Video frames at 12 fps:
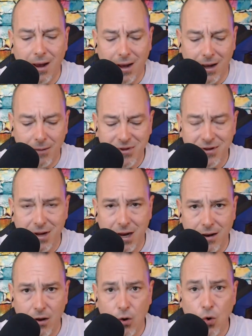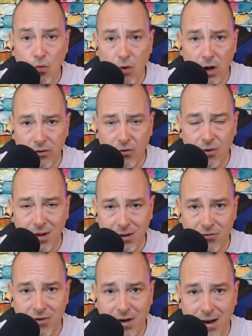I'm saying that who Russell
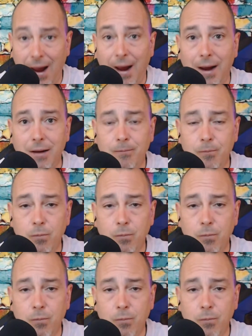is today